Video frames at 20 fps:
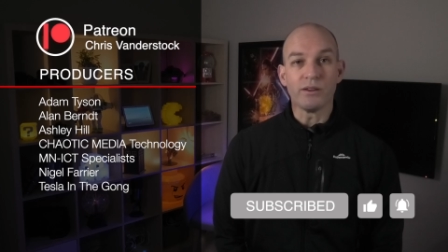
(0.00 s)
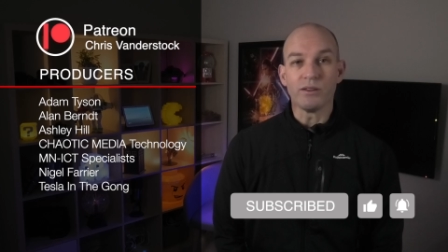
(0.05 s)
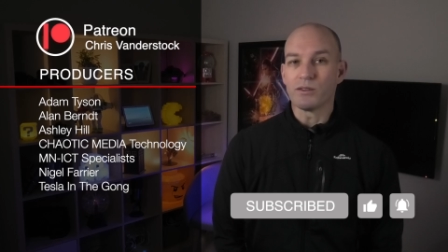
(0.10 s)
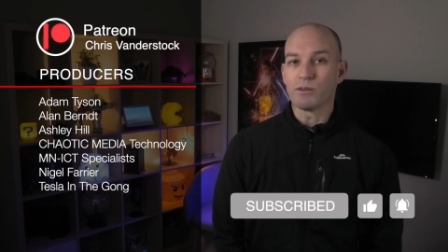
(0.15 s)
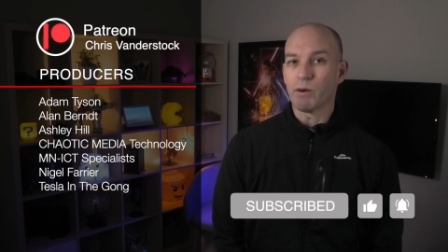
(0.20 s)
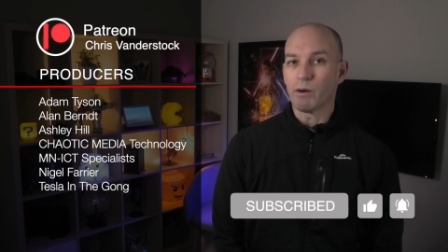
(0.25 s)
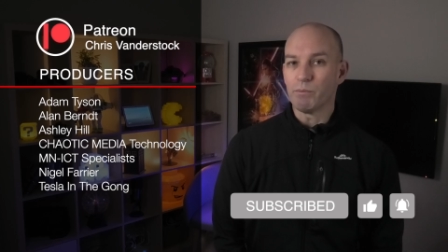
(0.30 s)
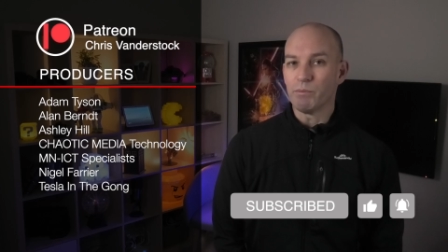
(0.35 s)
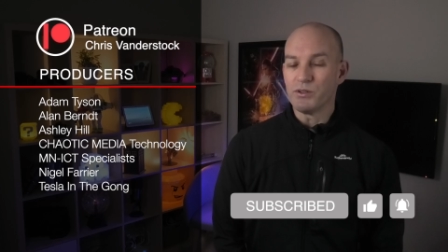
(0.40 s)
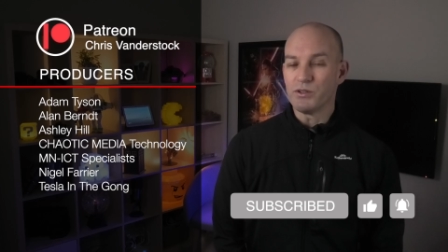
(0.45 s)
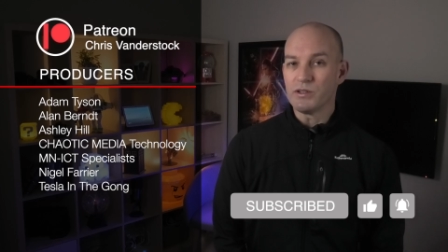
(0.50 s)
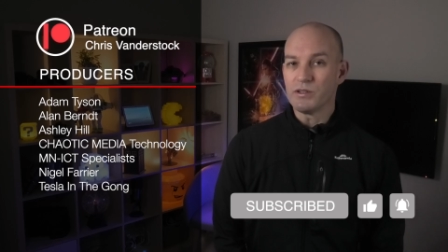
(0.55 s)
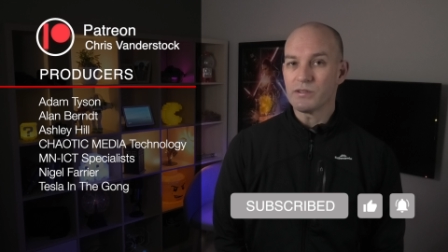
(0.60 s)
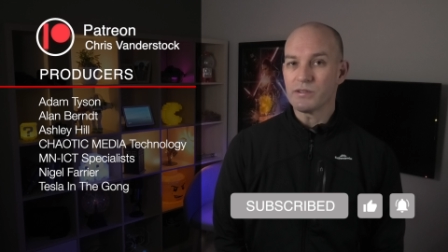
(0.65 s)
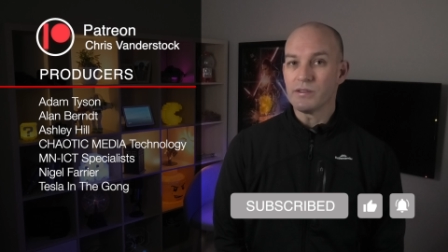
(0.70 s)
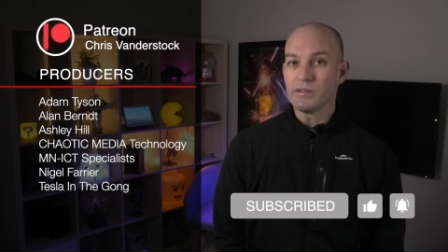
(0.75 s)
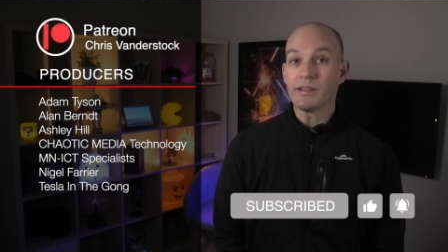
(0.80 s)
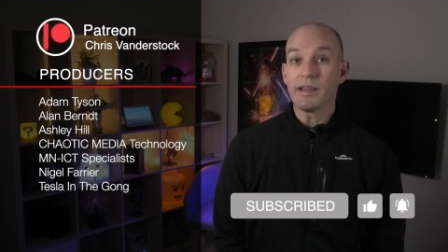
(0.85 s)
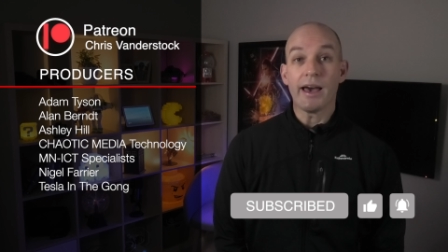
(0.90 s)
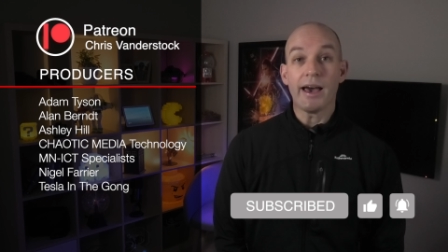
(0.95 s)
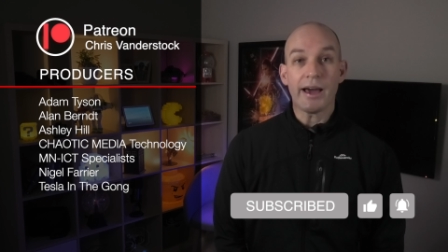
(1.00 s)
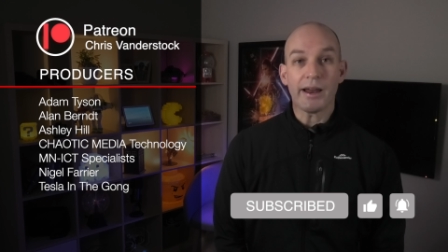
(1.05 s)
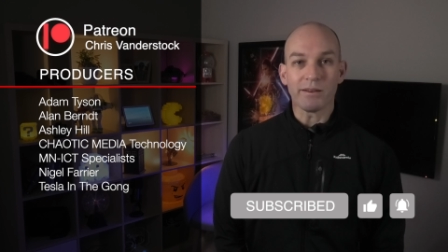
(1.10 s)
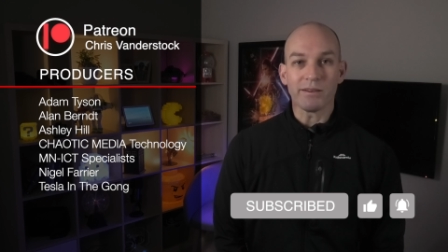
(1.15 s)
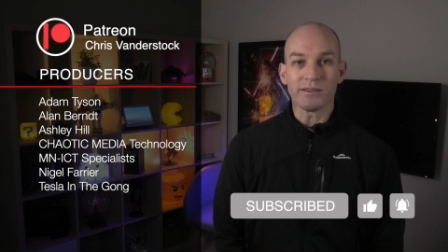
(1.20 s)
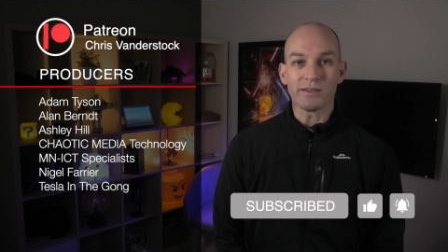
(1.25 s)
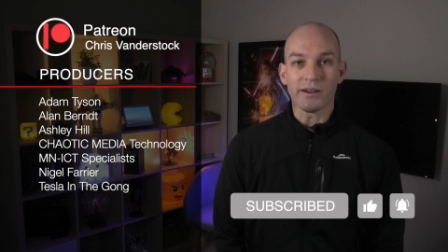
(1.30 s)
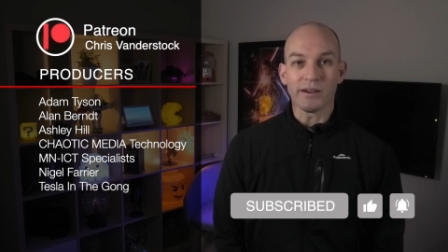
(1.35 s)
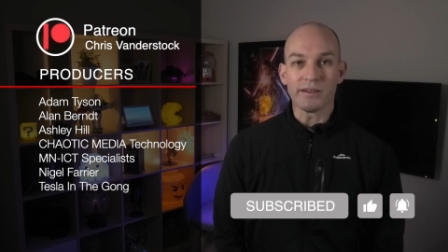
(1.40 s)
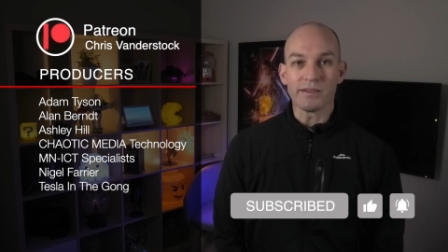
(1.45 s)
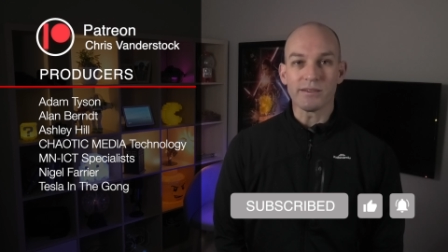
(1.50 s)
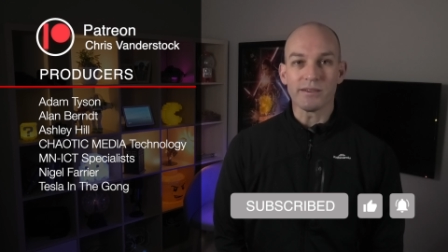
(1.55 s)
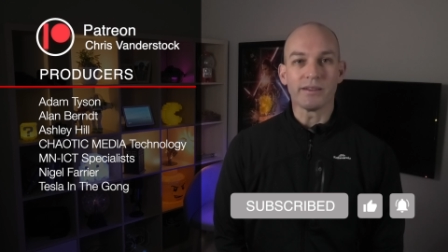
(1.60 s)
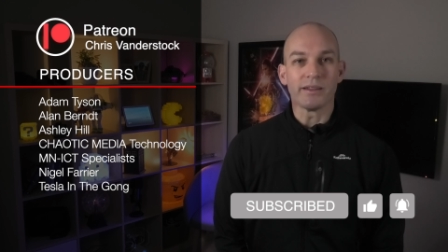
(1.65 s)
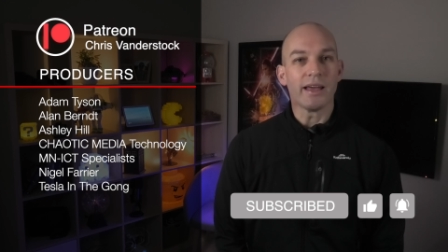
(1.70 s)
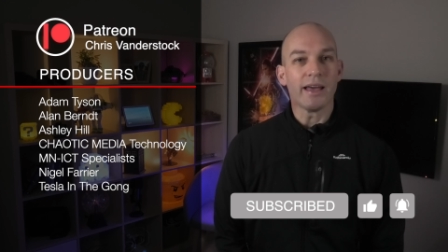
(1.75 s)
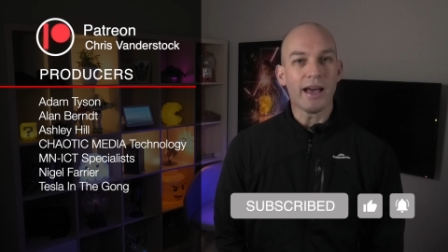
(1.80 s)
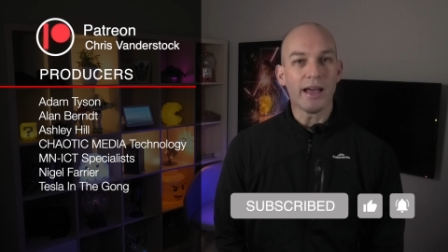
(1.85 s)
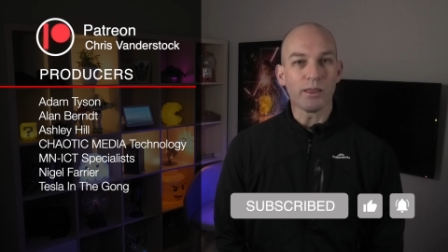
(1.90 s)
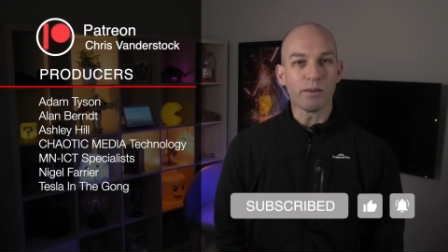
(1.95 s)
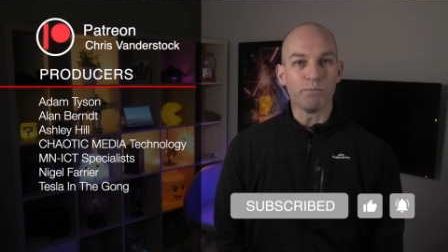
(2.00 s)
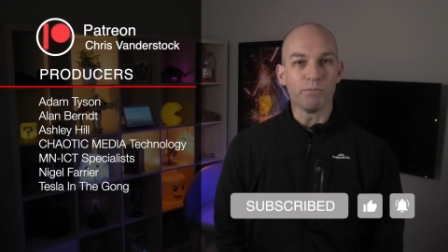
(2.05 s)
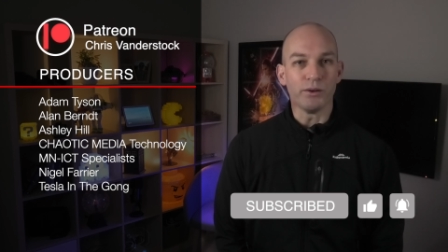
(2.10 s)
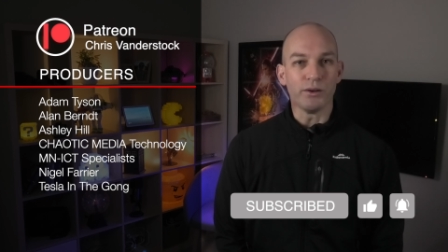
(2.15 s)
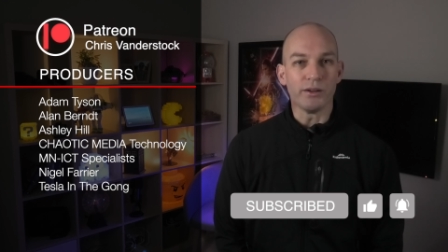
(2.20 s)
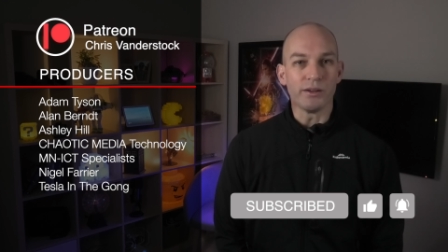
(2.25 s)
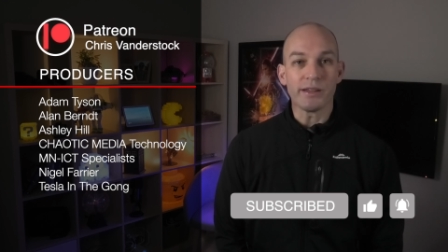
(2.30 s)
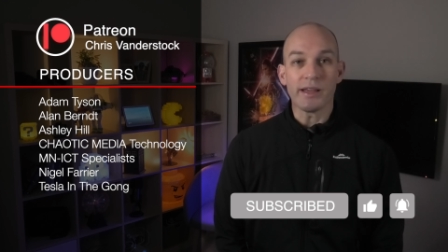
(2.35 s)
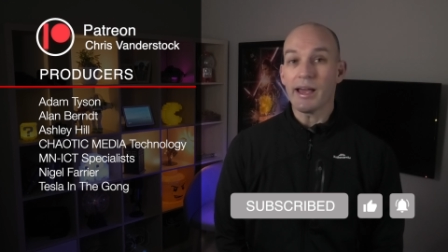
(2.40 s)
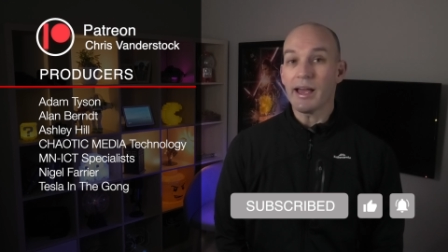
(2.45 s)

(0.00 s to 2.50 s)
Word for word: you to my producers Adam Tyson, Alan Byrne,